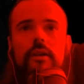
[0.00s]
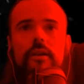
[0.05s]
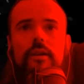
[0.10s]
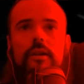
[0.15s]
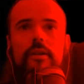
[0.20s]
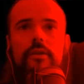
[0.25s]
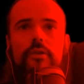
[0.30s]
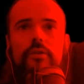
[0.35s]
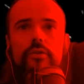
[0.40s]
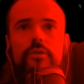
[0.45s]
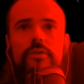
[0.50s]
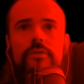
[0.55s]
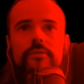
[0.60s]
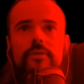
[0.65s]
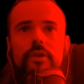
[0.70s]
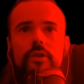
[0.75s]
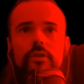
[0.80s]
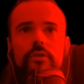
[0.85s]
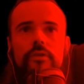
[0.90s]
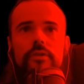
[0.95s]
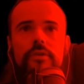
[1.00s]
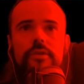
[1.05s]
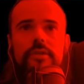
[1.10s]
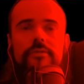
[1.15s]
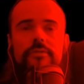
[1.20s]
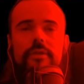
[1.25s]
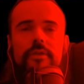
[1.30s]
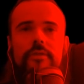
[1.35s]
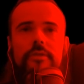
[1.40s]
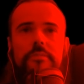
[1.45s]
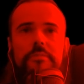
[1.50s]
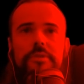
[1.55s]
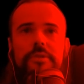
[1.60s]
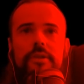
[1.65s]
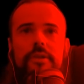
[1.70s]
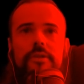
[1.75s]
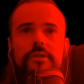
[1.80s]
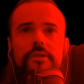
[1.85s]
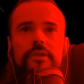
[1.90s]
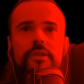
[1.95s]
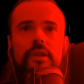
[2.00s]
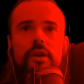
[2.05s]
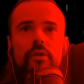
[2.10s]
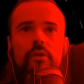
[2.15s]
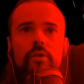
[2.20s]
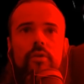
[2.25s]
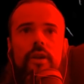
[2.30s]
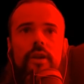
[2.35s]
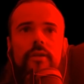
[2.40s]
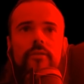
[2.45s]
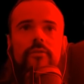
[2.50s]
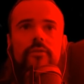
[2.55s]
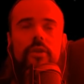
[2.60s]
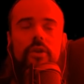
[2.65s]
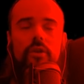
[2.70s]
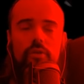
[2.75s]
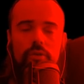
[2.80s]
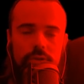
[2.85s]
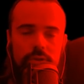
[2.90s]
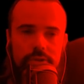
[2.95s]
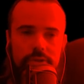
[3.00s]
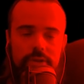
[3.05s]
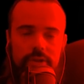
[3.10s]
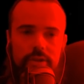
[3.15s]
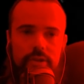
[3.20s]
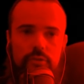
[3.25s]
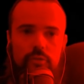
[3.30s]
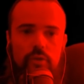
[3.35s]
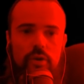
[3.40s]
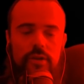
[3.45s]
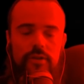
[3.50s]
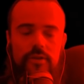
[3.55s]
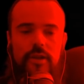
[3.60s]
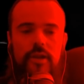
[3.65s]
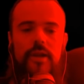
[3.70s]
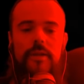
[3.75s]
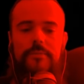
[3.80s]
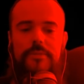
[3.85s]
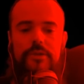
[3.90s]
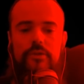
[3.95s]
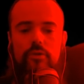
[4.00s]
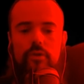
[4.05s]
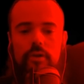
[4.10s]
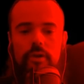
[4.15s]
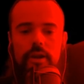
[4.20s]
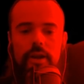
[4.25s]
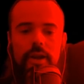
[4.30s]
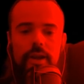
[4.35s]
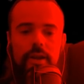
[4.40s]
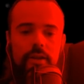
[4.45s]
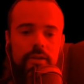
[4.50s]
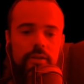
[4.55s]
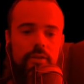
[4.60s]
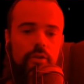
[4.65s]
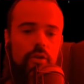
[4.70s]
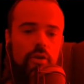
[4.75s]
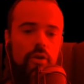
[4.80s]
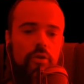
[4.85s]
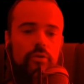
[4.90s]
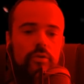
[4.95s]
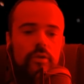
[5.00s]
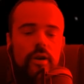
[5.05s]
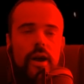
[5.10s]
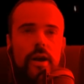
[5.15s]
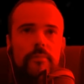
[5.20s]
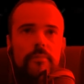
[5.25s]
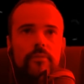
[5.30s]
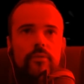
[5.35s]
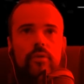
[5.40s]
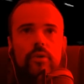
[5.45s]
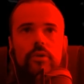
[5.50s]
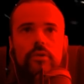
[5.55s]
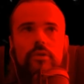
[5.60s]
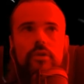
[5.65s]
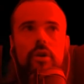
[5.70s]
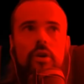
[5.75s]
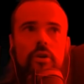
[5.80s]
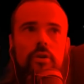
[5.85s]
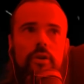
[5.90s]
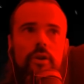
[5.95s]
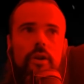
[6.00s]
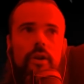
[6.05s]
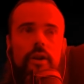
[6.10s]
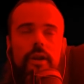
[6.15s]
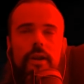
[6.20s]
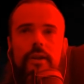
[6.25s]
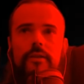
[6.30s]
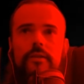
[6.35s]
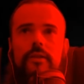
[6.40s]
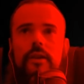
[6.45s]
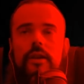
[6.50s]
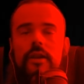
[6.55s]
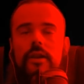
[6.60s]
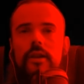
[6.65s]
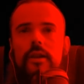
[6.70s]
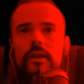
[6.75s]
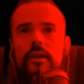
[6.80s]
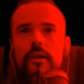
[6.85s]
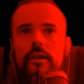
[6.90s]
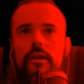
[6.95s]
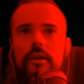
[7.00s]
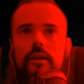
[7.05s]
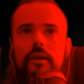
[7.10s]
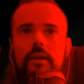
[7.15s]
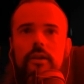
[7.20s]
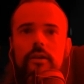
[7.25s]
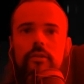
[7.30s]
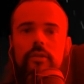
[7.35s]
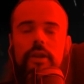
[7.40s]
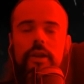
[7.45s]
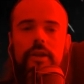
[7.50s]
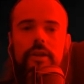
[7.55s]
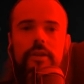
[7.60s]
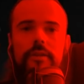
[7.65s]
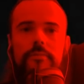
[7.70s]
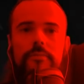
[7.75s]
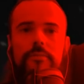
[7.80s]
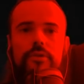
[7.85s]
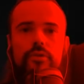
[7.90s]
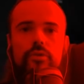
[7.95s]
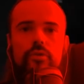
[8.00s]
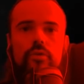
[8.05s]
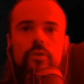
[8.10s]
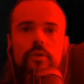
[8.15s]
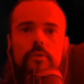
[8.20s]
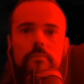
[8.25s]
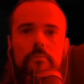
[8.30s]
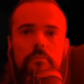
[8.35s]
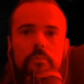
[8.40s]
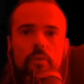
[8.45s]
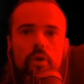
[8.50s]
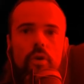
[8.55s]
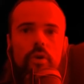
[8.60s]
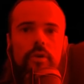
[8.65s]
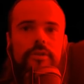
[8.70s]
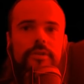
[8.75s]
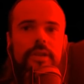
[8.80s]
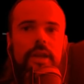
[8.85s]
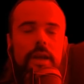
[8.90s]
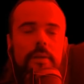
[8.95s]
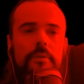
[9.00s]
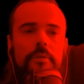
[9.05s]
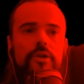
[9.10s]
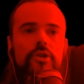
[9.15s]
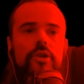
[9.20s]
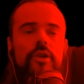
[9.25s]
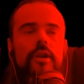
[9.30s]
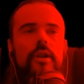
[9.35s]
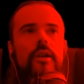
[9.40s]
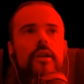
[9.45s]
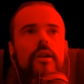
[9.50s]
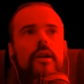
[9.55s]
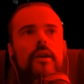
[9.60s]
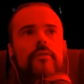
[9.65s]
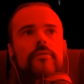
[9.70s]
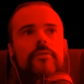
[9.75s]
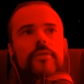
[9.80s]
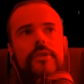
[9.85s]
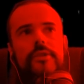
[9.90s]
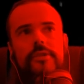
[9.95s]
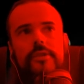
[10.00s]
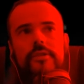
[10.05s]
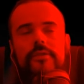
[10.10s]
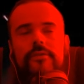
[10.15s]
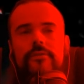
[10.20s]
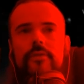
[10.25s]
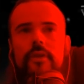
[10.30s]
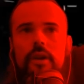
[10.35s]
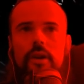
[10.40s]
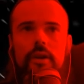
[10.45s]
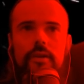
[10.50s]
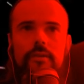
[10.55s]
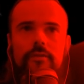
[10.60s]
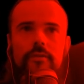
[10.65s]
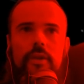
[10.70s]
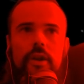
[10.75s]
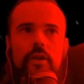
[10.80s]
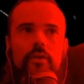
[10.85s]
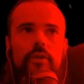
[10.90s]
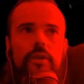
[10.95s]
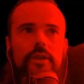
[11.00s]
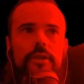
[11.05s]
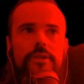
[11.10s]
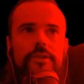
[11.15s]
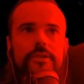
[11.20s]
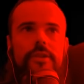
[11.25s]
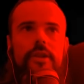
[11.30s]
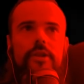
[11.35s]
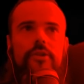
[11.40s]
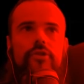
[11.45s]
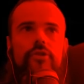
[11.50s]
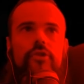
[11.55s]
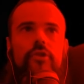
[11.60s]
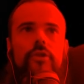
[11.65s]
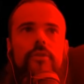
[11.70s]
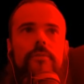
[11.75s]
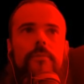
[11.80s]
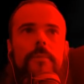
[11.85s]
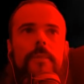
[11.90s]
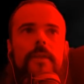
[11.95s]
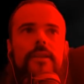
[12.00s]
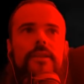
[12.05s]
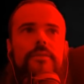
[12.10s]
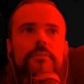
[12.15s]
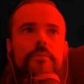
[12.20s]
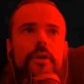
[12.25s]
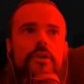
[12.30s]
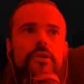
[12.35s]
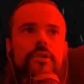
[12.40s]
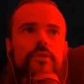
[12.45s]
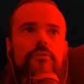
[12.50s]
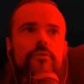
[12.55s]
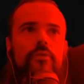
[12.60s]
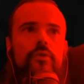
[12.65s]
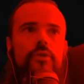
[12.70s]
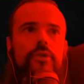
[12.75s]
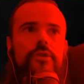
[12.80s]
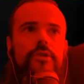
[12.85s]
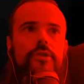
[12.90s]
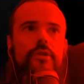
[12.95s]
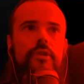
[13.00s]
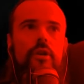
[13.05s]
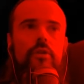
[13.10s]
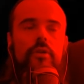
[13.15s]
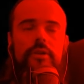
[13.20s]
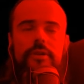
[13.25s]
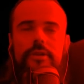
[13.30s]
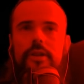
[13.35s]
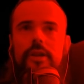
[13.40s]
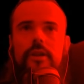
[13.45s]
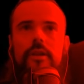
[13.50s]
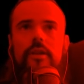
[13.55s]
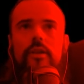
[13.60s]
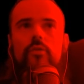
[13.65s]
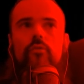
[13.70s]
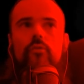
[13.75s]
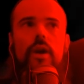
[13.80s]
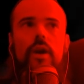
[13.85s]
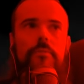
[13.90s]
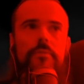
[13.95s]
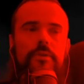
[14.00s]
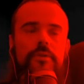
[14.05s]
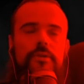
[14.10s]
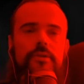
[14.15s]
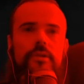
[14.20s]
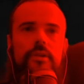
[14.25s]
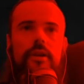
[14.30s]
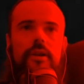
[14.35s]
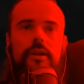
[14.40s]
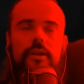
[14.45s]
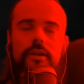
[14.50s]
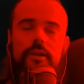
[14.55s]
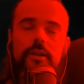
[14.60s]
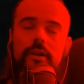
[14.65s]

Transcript: you lose Virulence 50% slower, and Virulence is what keeps your Agony Crawler up for longer and let him do more damage, and this is very essential, especially for the slow attacking weapons like